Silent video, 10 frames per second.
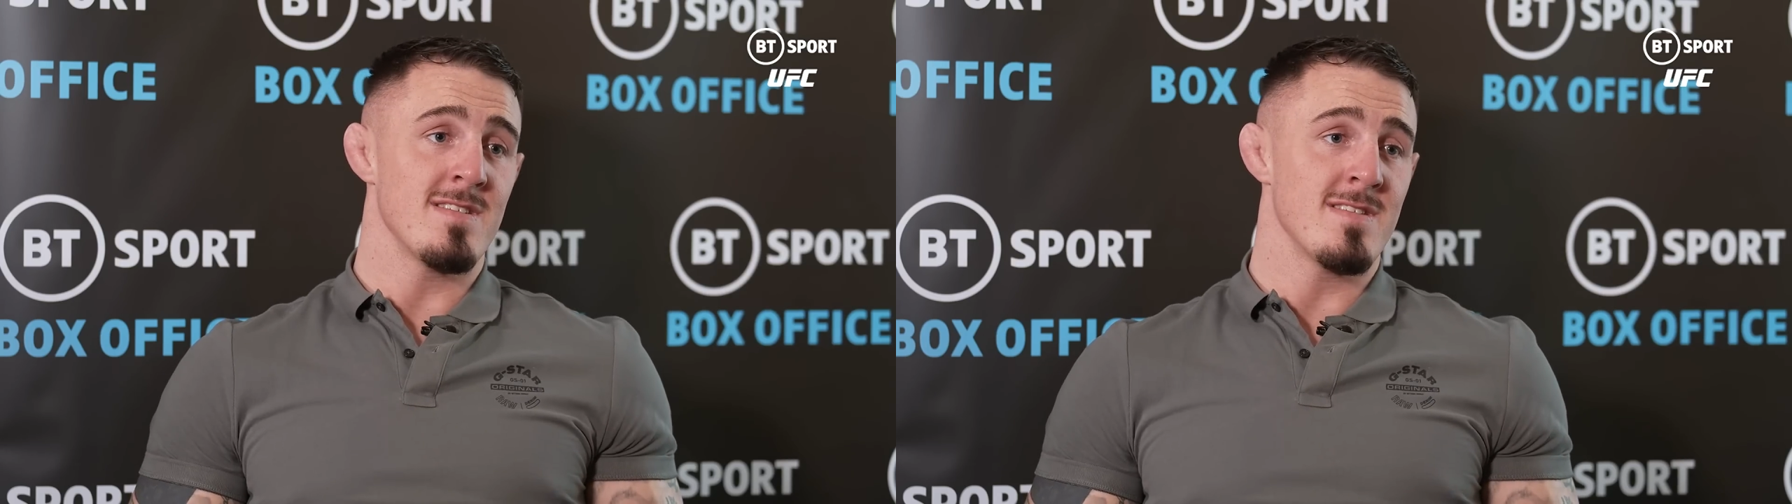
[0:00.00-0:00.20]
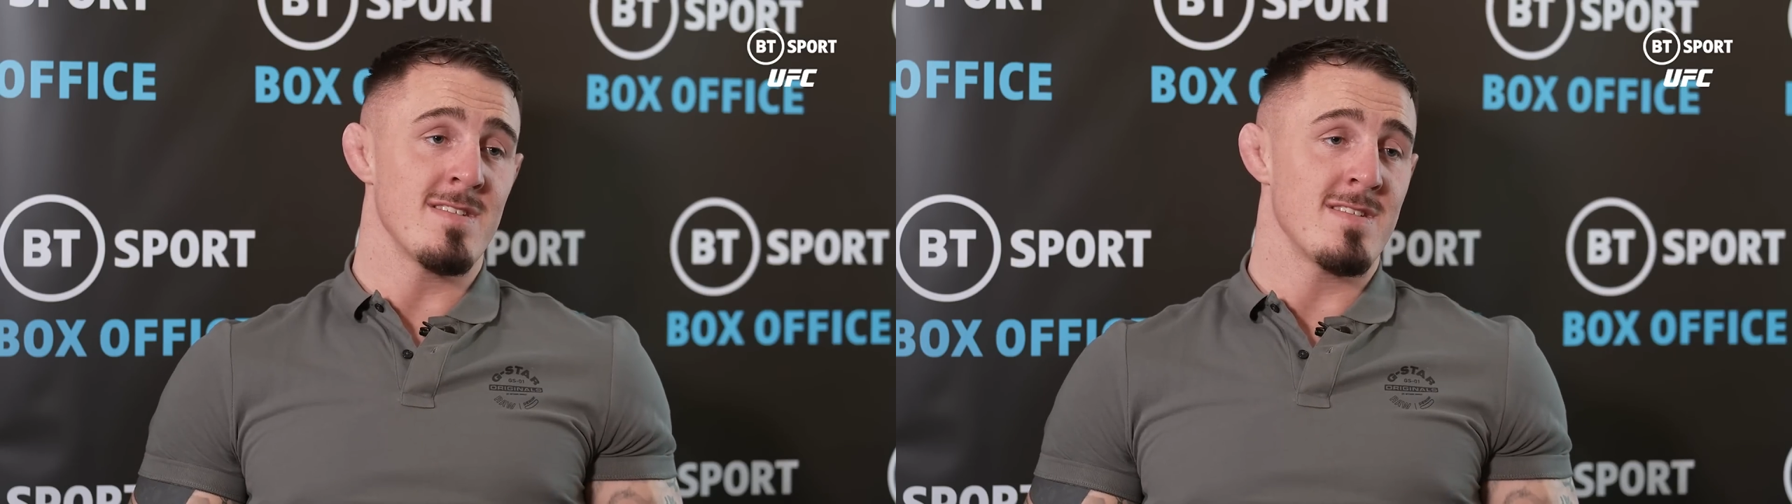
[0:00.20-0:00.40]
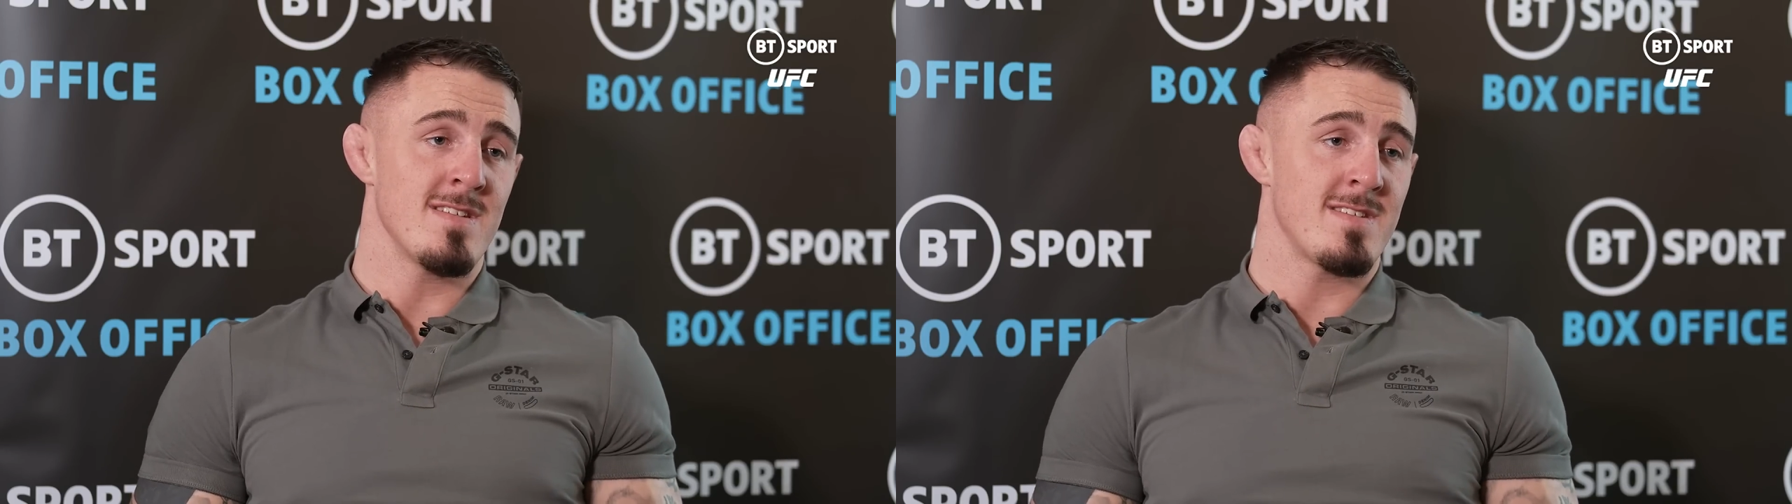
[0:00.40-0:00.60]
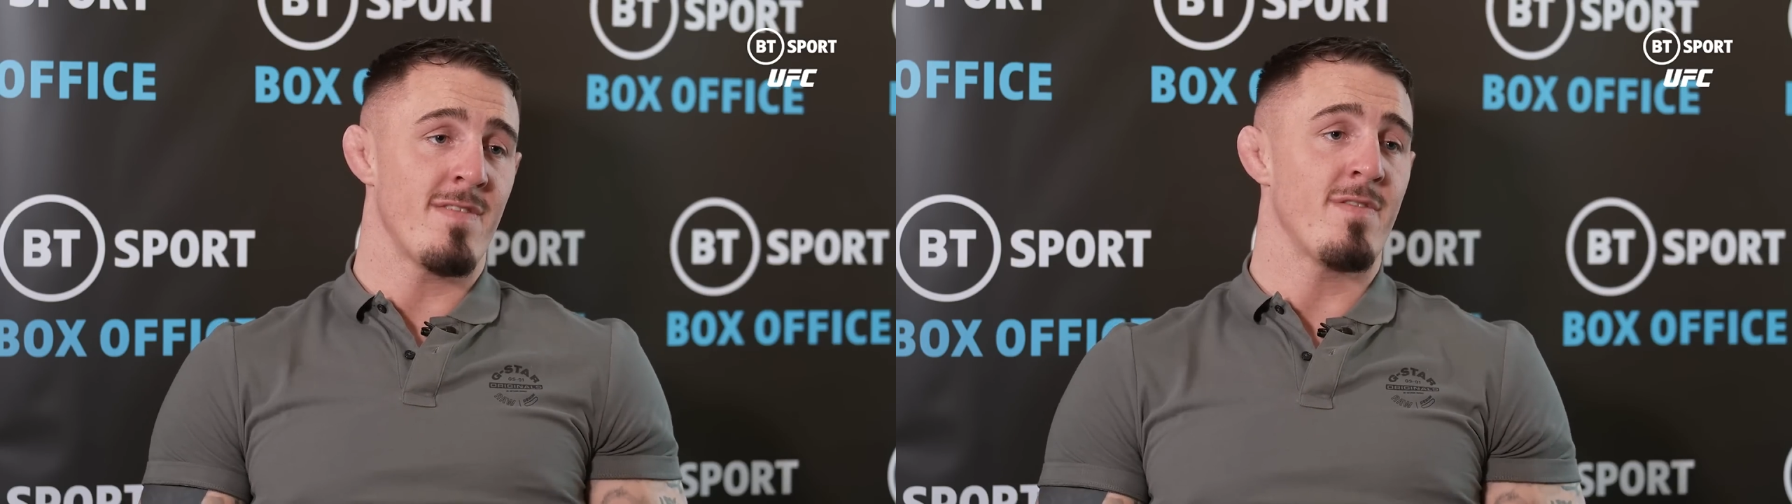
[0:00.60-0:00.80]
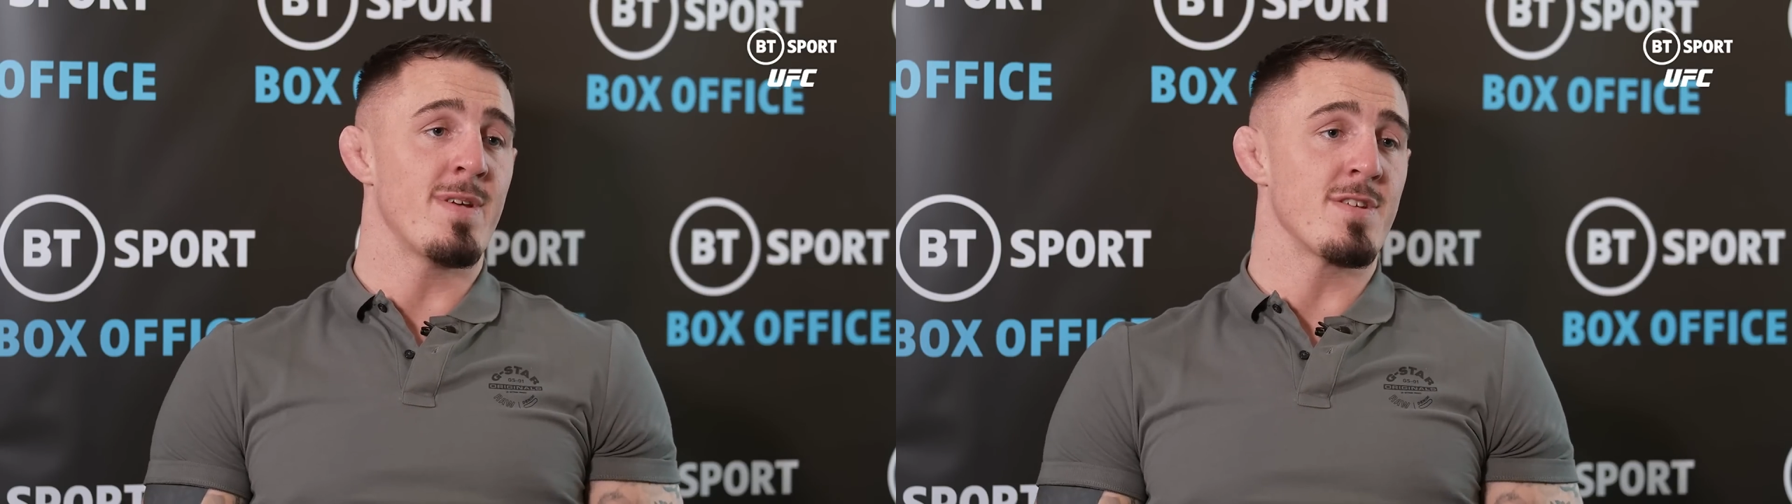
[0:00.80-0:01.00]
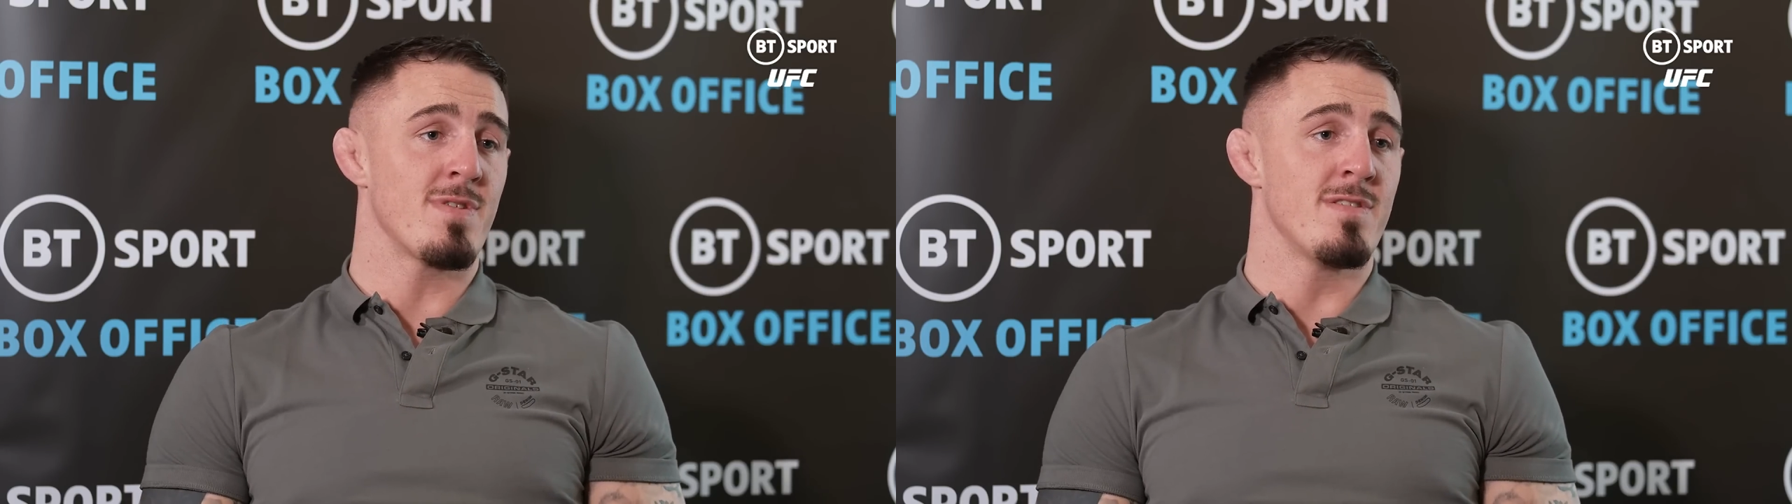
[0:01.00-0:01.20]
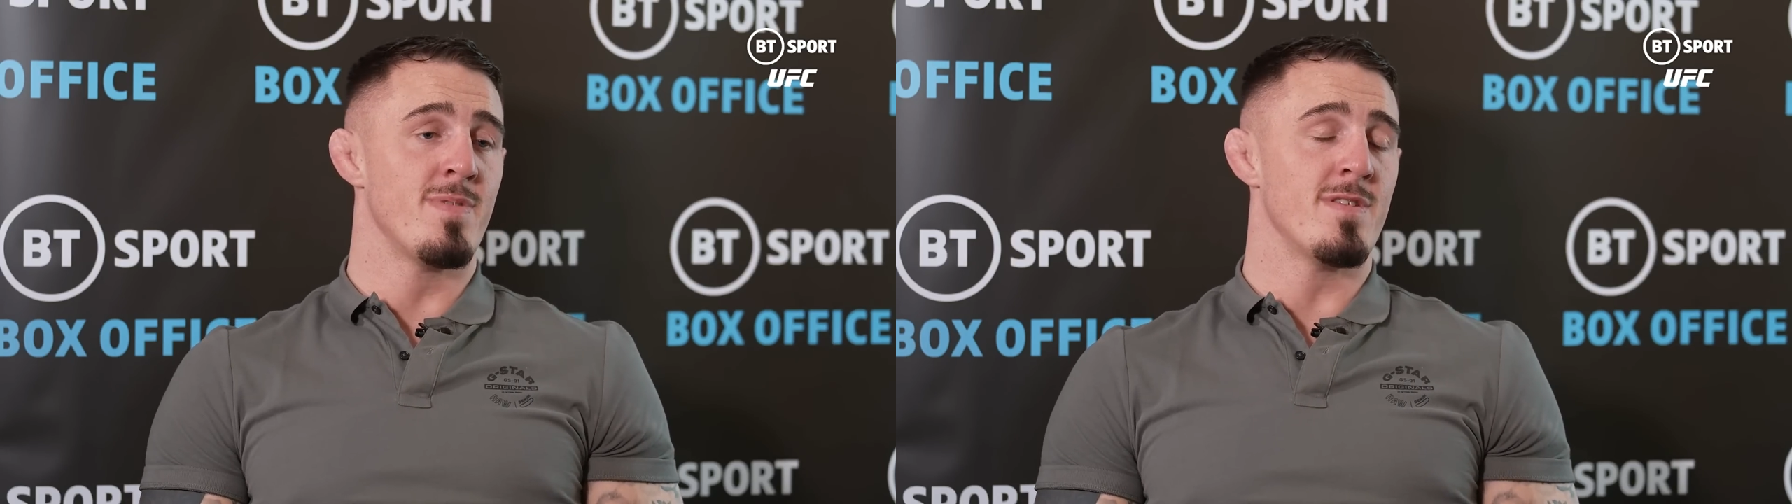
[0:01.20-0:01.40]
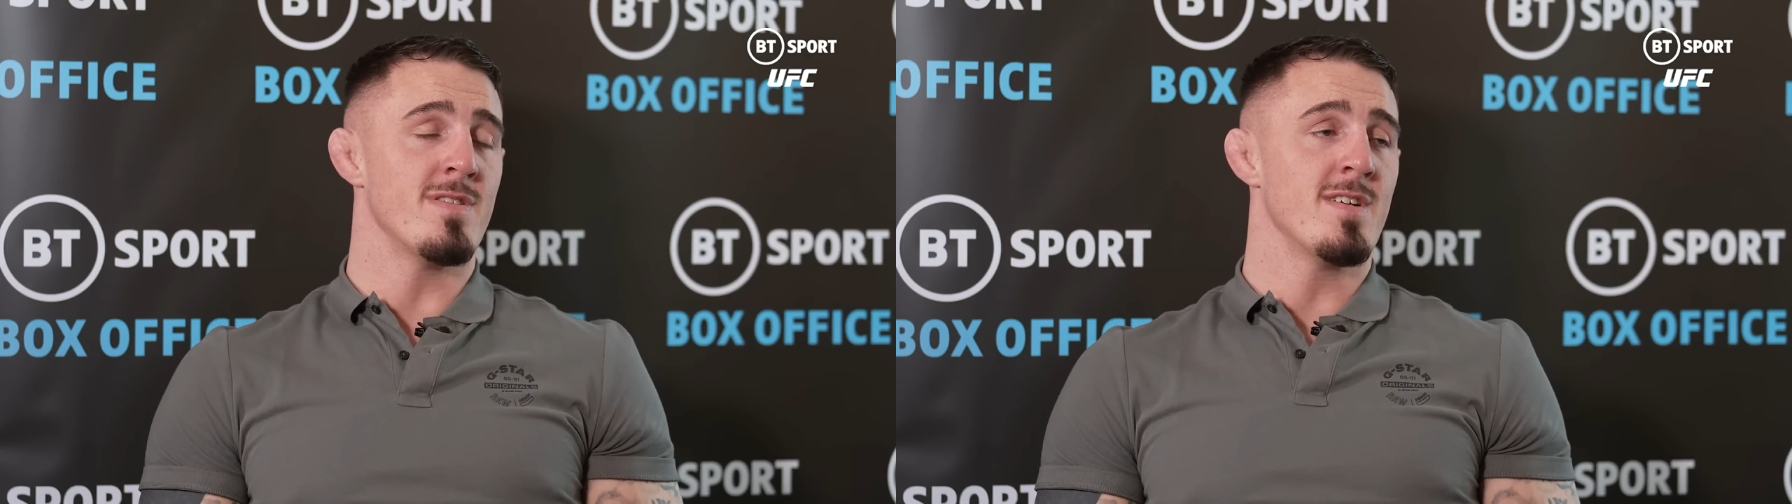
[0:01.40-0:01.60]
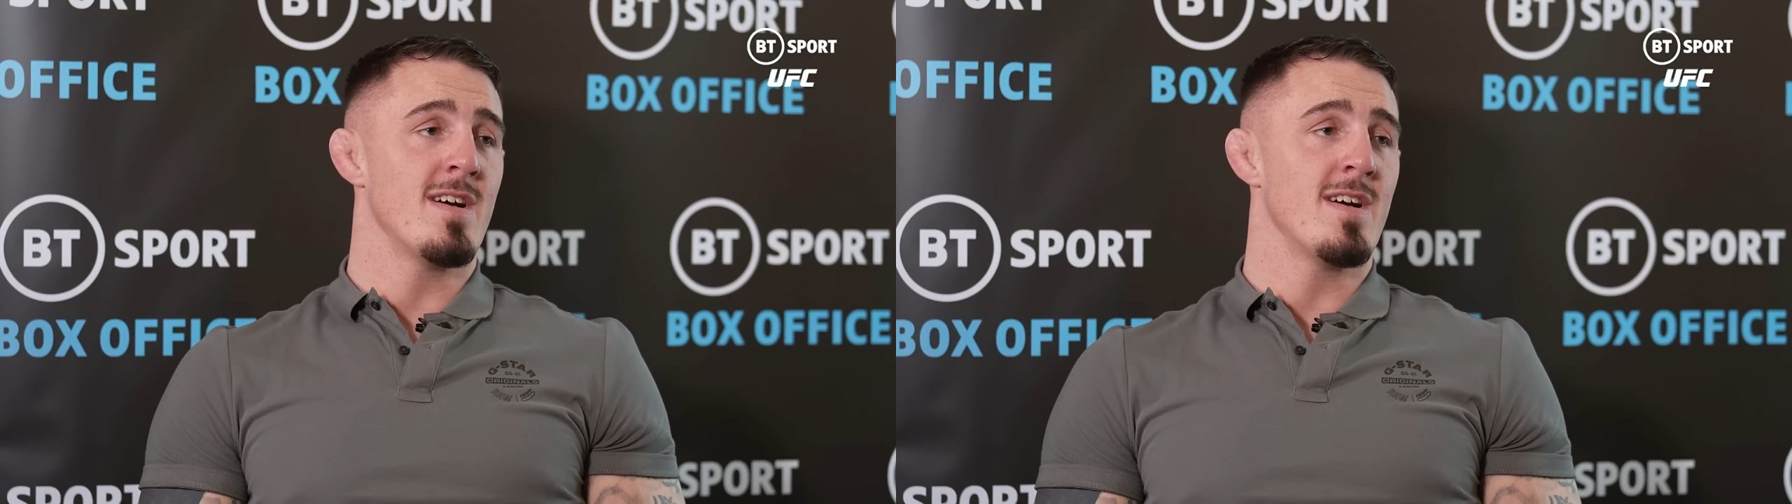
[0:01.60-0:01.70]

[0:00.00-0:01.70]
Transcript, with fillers: that it's ever been as well, but